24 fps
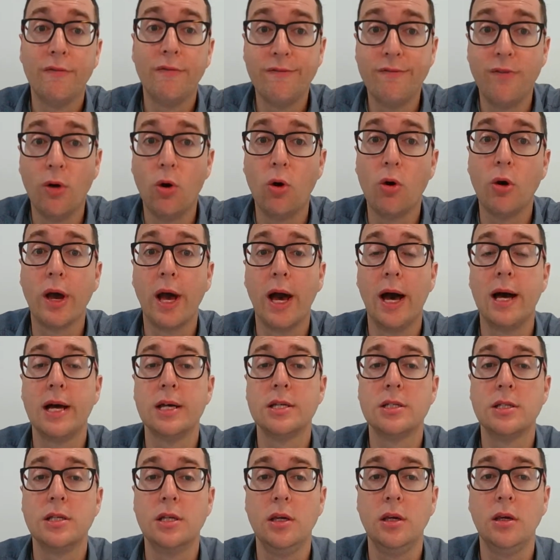
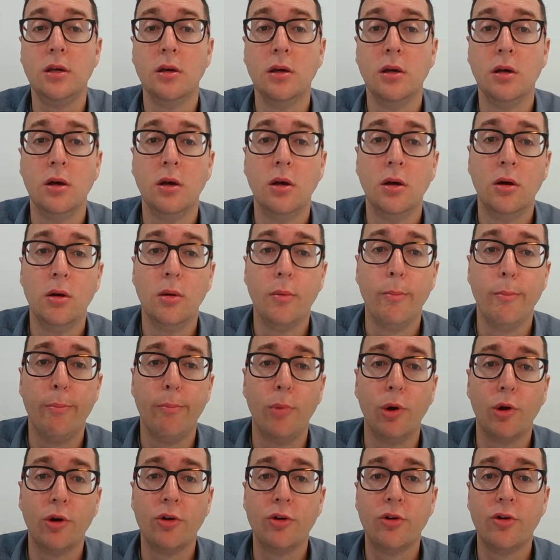forecasting,
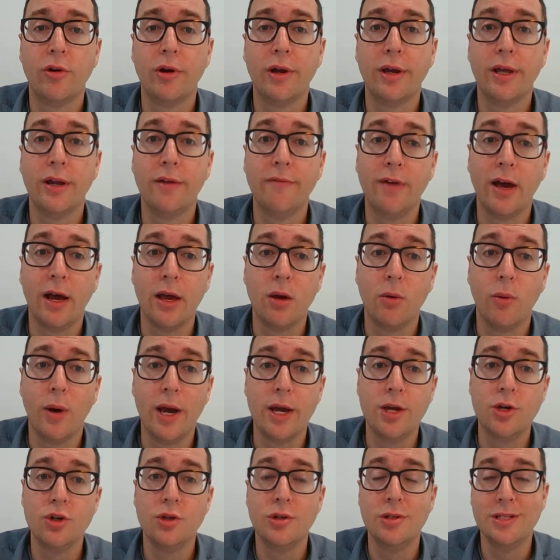monitoring and
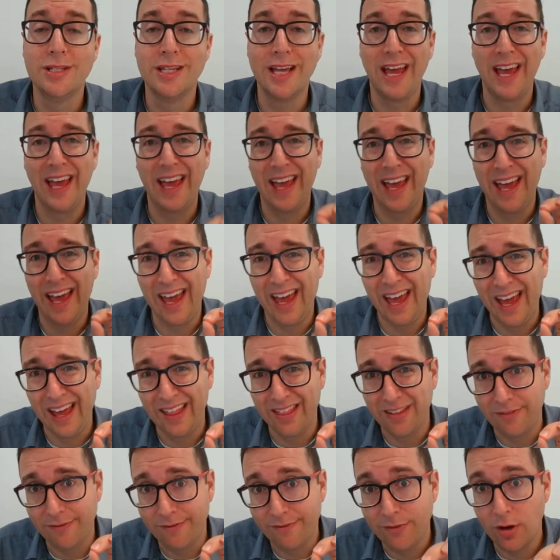evaluations, and the
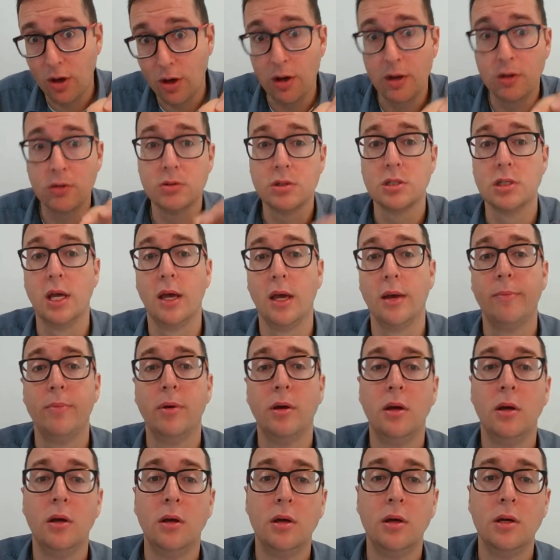final step,
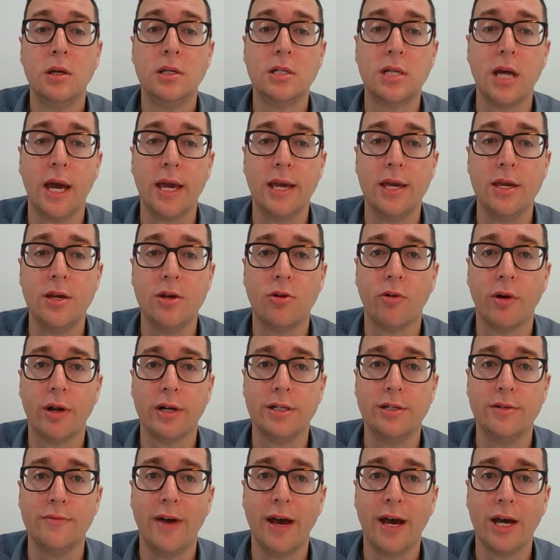taking
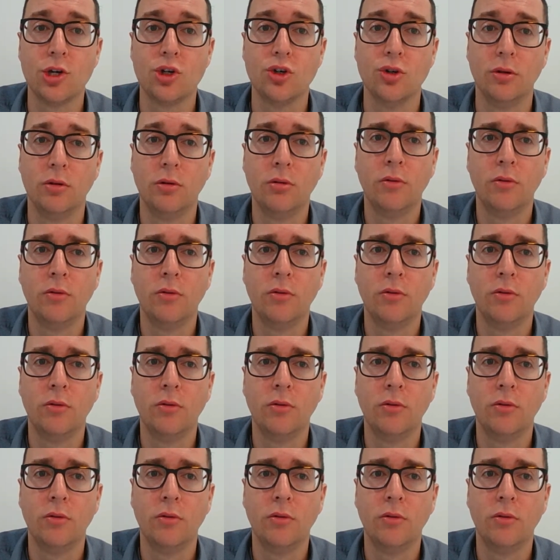corrective action,